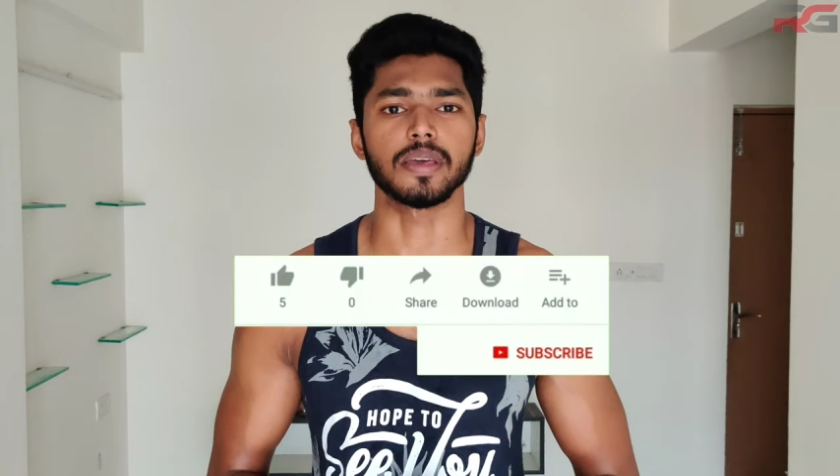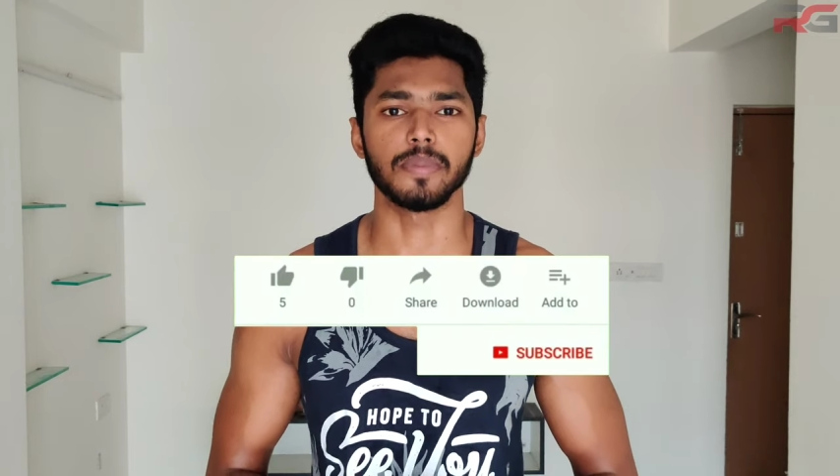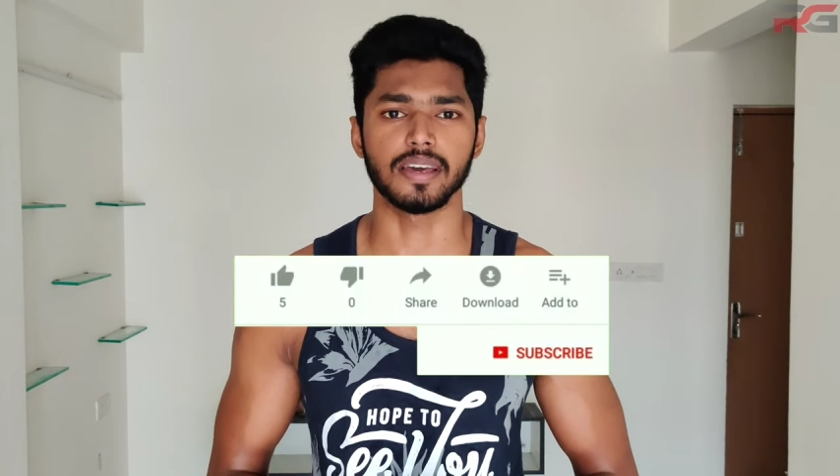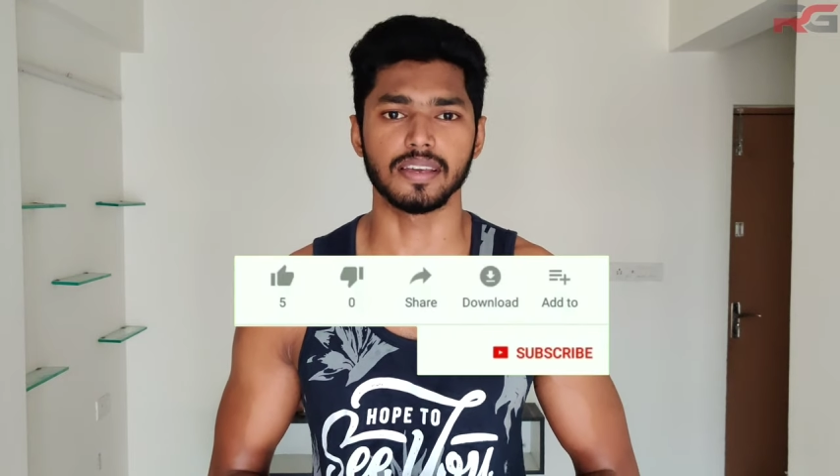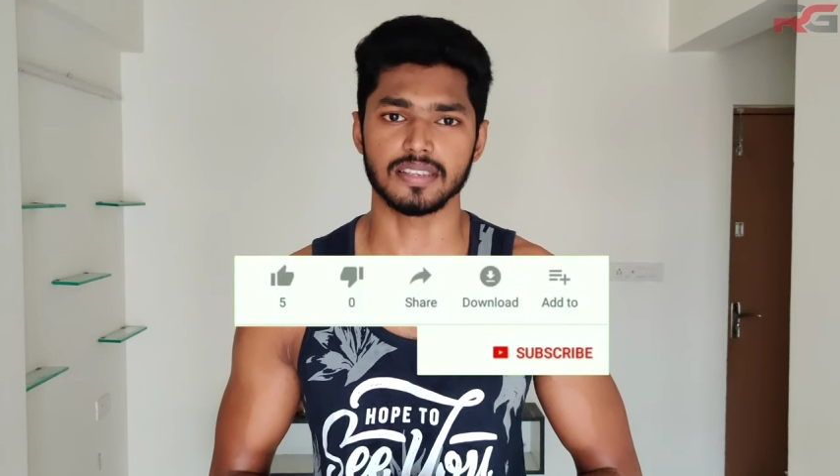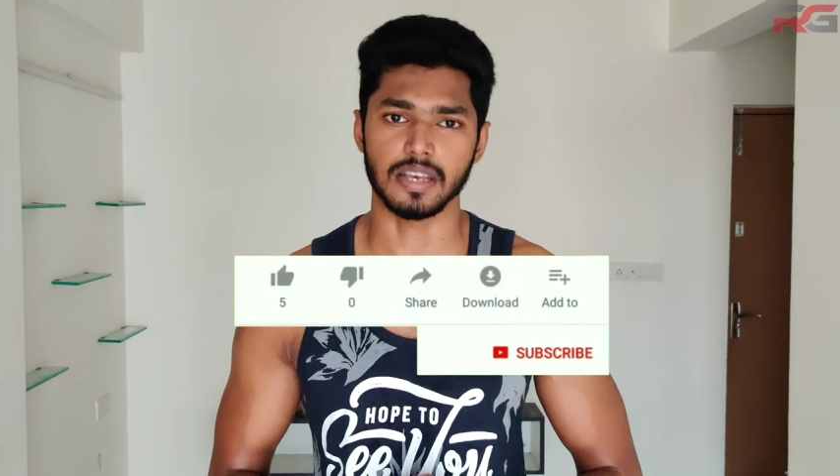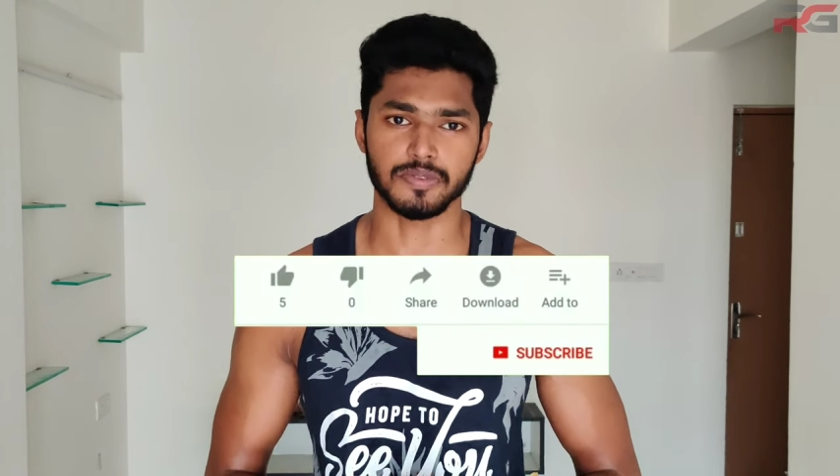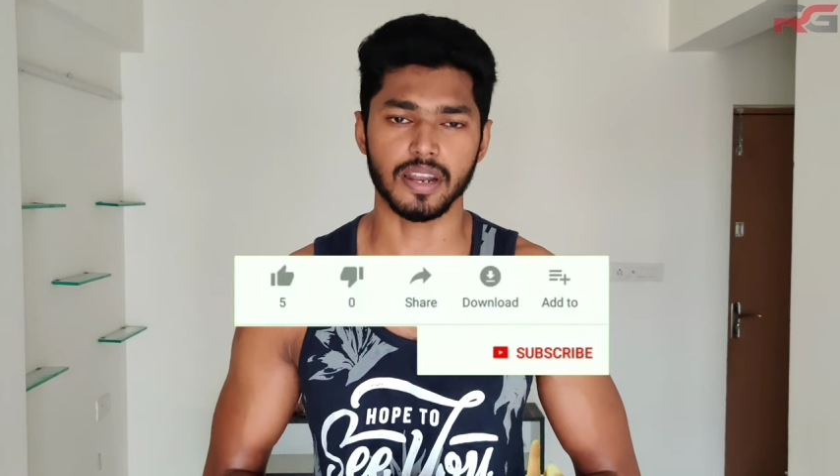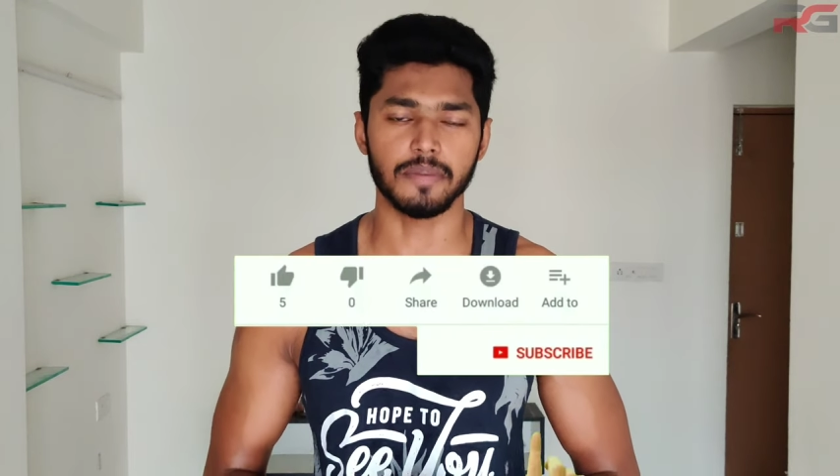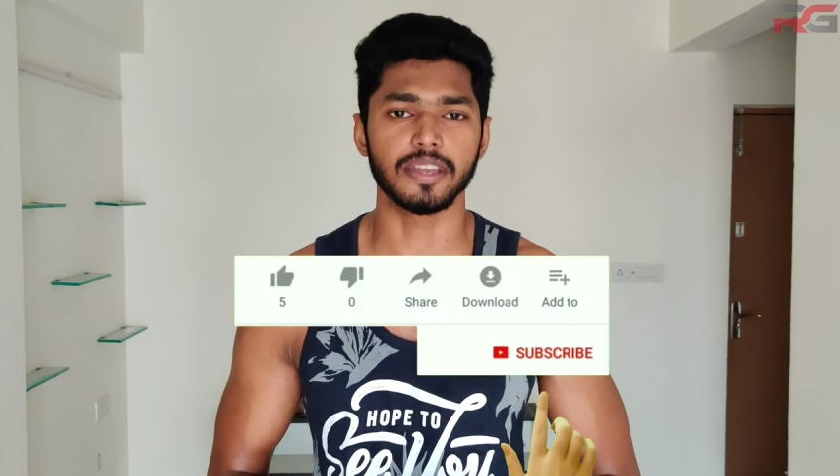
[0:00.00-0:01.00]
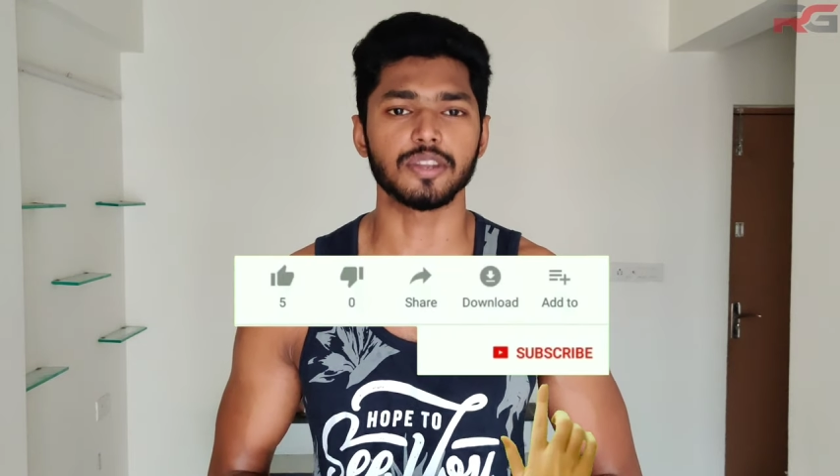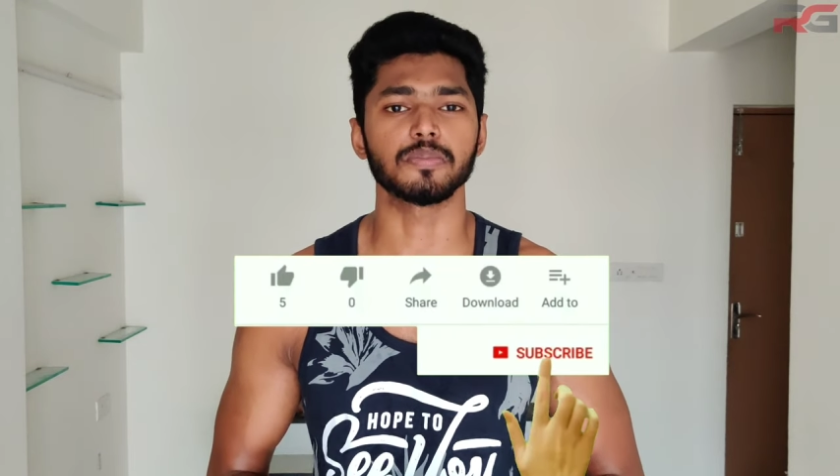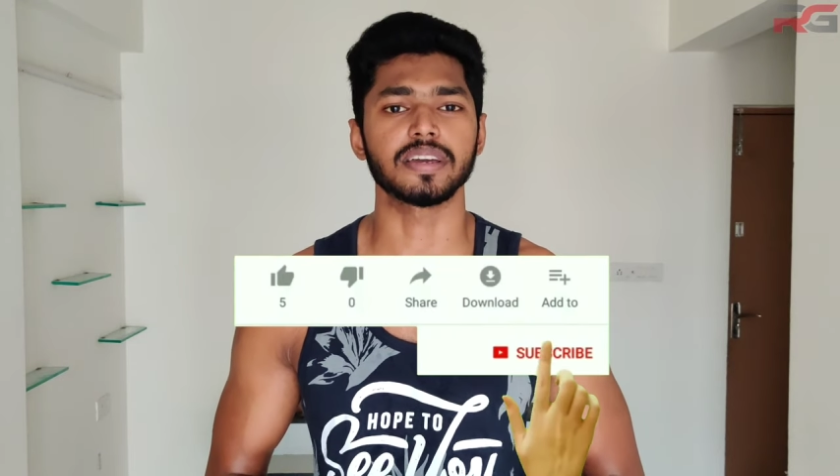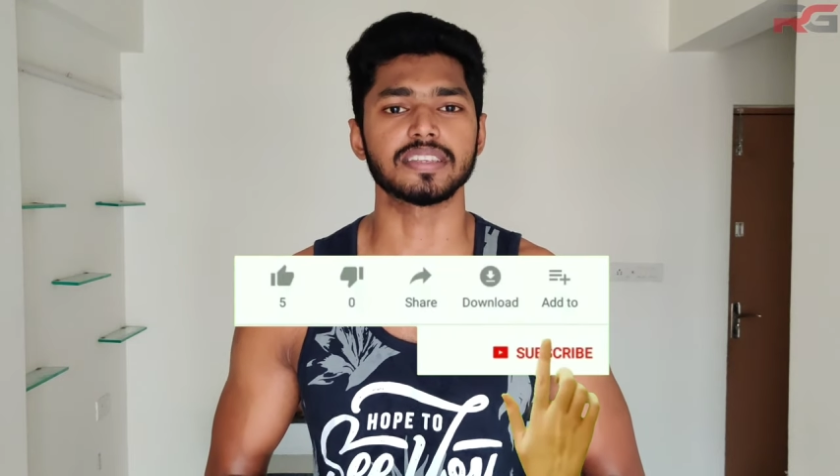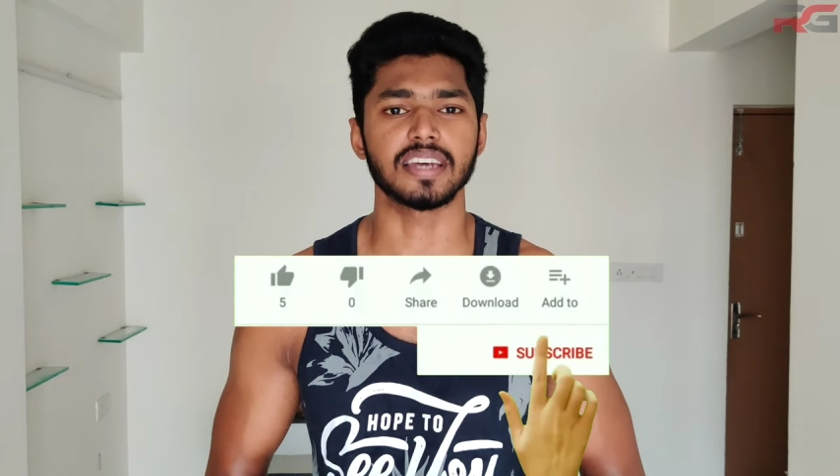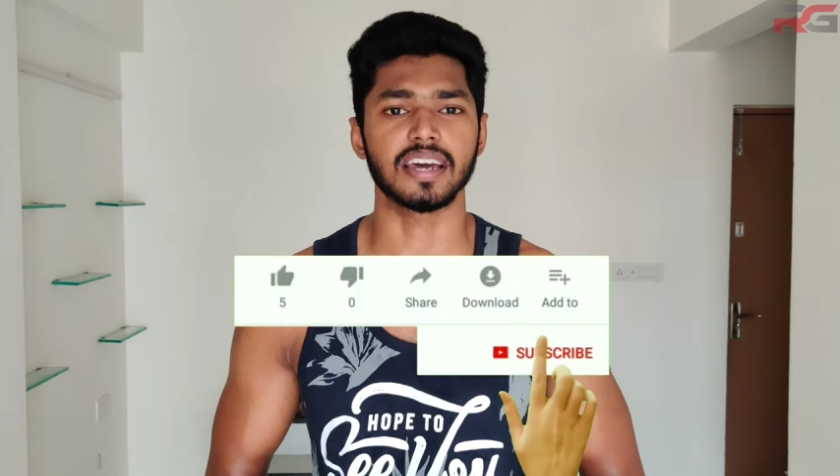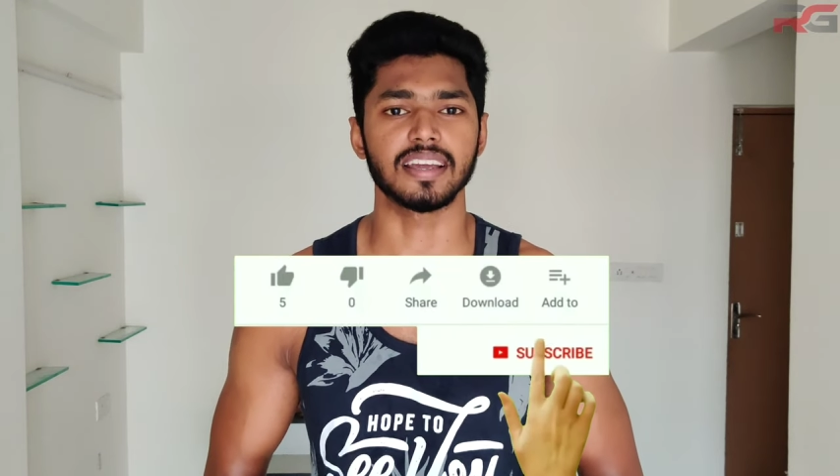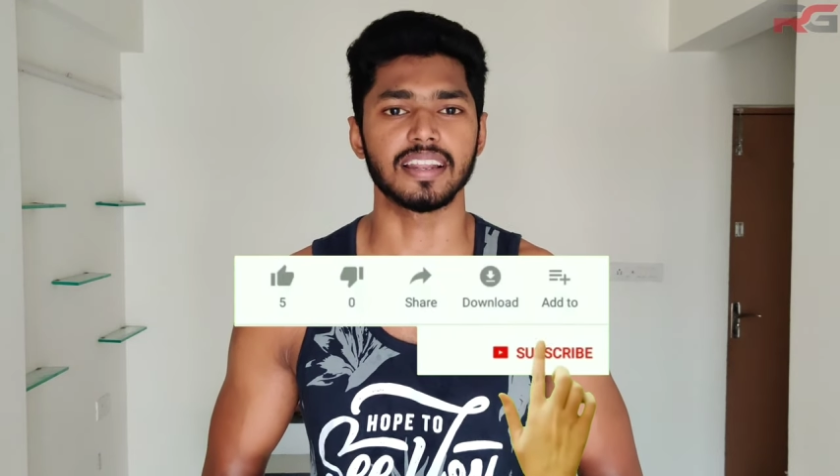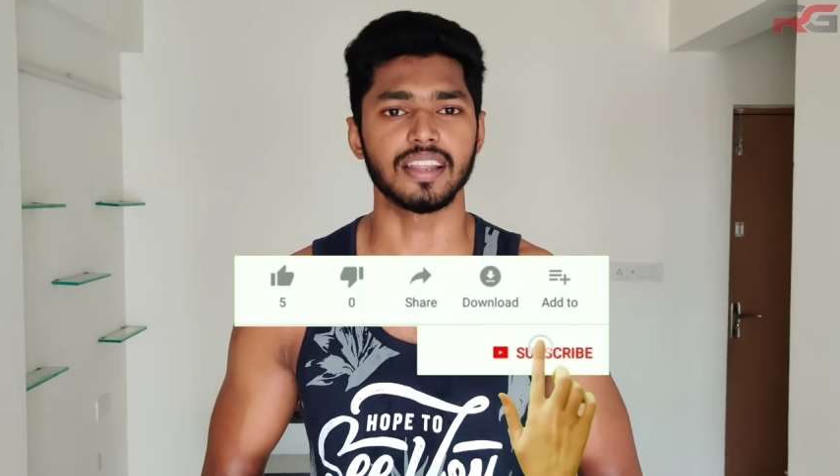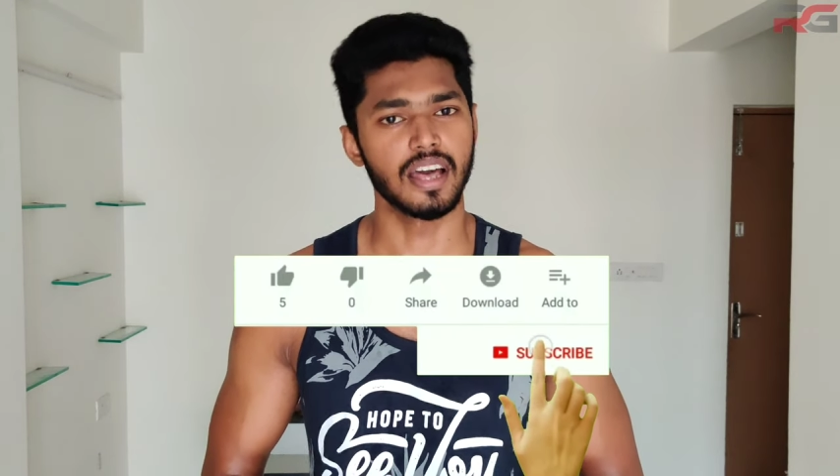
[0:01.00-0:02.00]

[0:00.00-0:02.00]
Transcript: by subscribing to my channel